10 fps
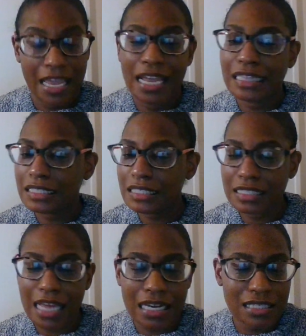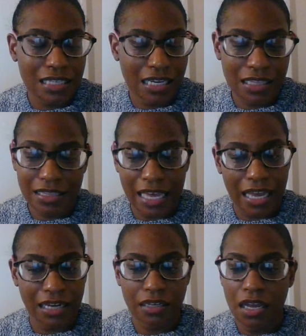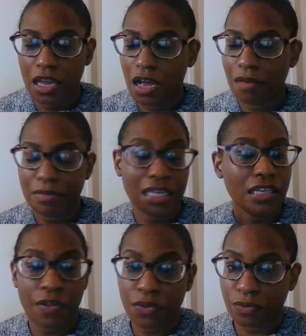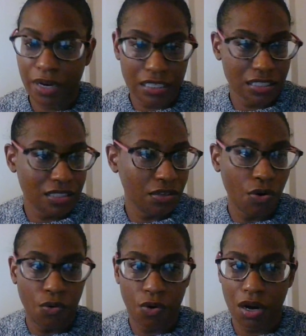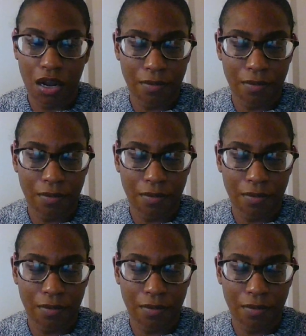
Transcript: And this is not saying that any other race or